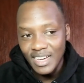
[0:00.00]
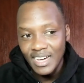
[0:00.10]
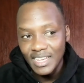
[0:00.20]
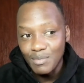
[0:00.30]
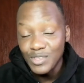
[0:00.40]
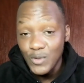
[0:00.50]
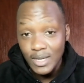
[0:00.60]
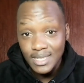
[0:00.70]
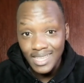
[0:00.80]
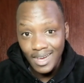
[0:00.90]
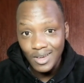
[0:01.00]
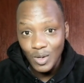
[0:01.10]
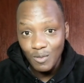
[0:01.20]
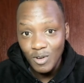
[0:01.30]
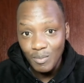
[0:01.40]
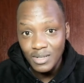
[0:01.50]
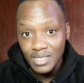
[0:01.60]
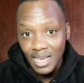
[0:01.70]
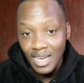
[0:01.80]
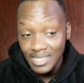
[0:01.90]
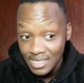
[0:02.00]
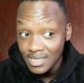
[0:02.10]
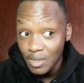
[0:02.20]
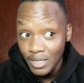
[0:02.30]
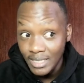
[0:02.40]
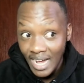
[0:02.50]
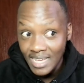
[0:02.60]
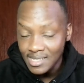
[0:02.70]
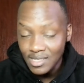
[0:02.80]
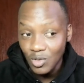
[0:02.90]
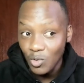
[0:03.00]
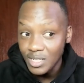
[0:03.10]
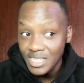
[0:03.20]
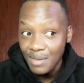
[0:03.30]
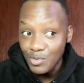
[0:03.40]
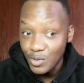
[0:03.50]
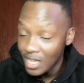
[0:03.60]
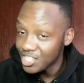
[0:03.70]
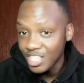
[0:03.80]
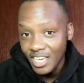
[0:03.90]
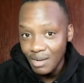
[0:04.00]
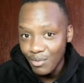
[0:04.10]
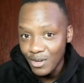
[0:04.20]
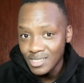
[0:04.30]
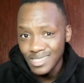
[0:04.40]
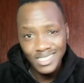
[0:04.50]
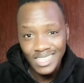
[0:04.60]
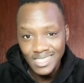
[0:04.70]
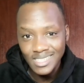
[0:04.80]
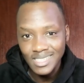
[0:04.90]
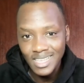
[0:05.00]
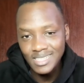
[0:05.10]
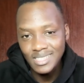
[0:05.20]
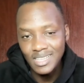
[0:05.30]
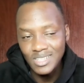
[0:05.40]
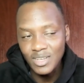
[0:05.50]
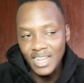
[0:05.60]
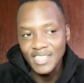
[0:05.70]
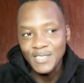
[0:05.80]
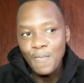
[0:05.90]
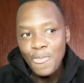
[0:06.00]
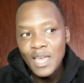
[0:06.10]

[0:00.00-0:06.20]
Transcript: It means you are stuck, you are flipping stuck until someone dies. That's the only time you actually get appointed. That's not nice.